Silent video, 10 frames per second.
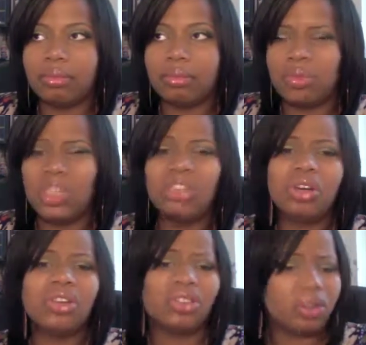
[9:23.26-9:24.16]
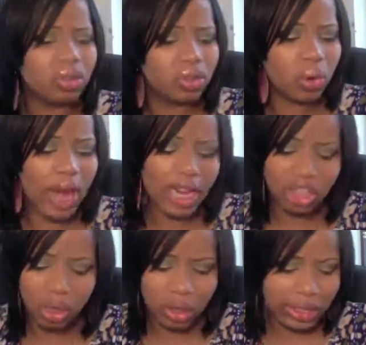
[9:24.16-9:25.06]
We'll use drugstore
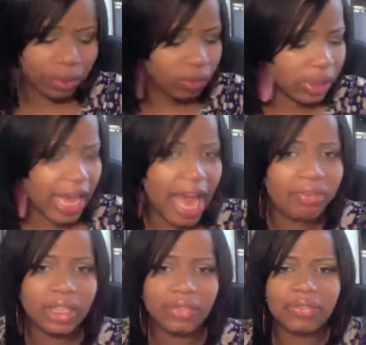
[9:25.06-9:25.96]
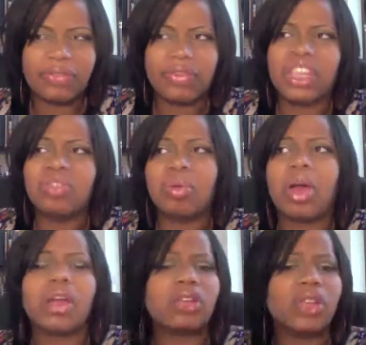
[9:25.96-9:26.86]
eyeshadow because I don't really have any face
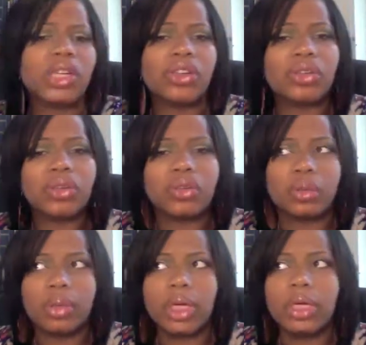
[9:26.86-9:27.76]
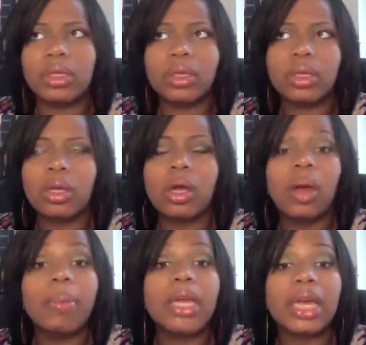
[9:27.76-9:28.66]
products that are drugstore brand.
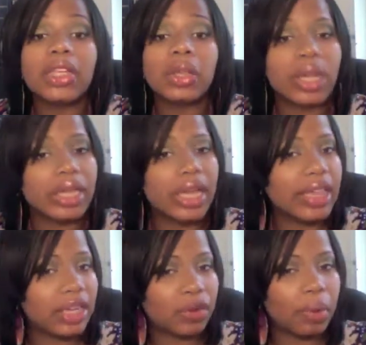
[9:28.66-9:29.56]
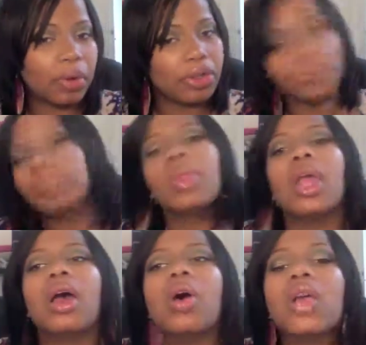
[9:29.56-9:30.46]
But yeah, so I think that's what I'm gonna do.
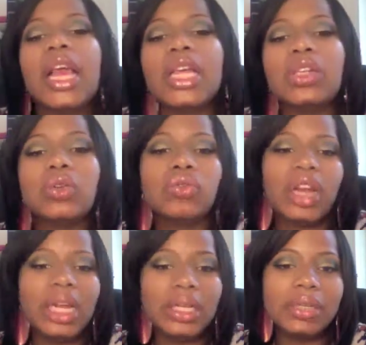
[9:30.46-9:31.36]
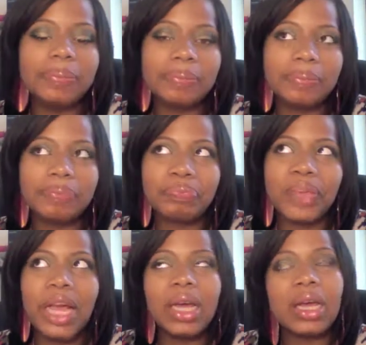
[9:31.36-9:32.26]
Okay, so rate,
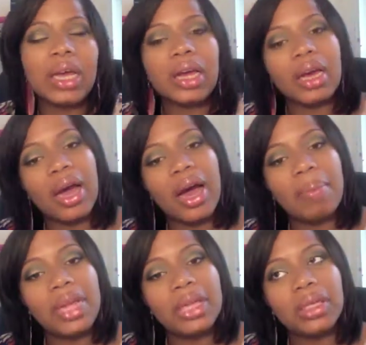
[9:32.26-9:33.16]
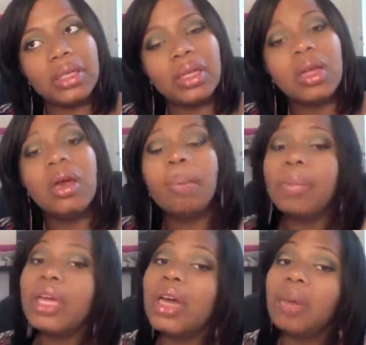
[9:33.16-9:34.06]
comment,
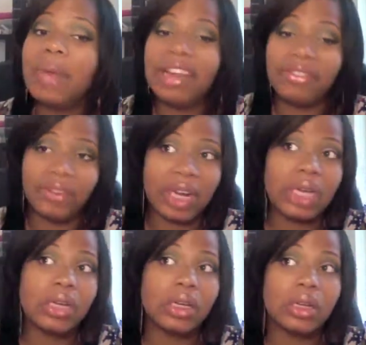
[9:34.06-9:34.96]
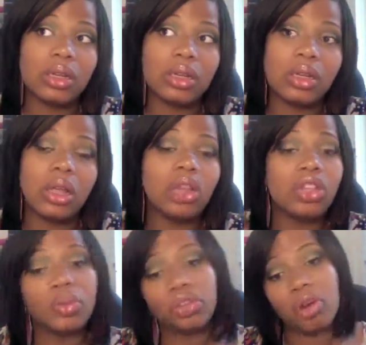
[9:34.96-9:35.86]
become my friend,
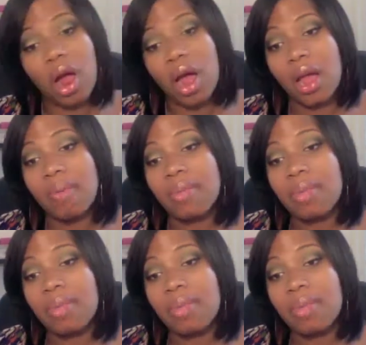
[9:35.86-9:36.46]
subscribe,